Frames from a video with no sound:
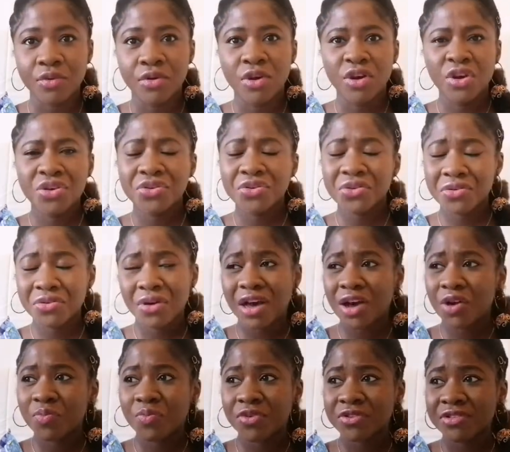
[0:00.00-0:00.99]
but you
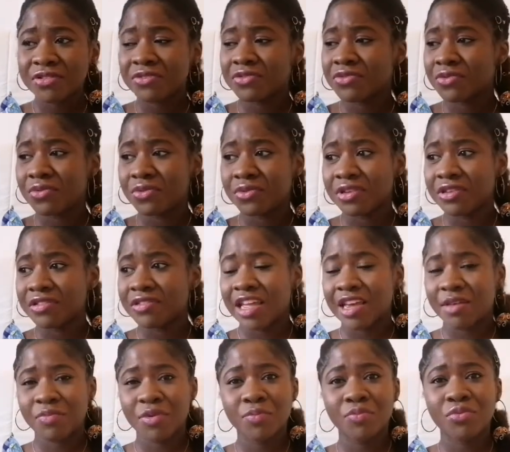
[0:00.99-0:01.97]
know how boarding school
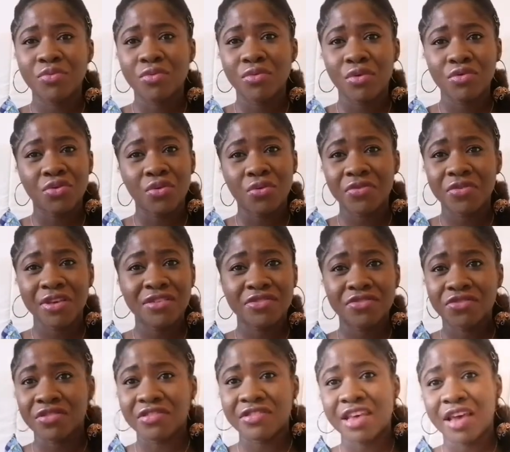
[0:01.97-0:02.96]
is like people your
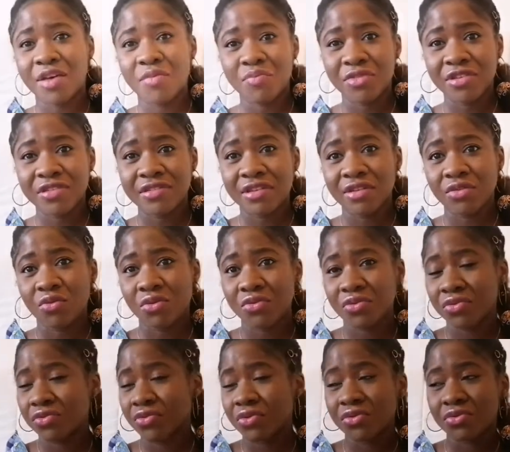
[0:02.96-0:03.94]
things just get missing
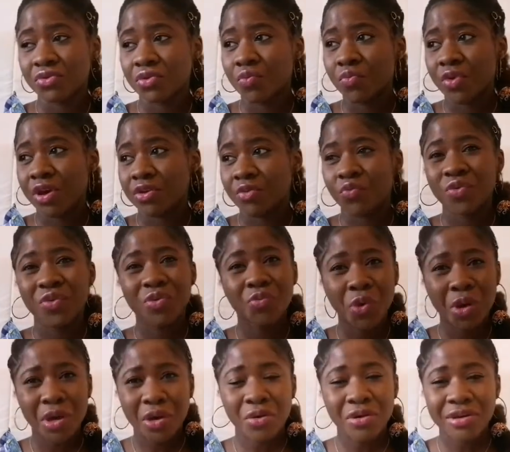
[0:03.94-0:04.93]
or you don't know where we
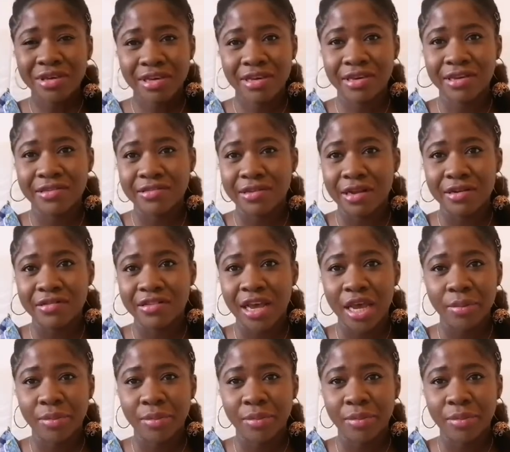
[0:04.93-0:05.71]
were all kids at the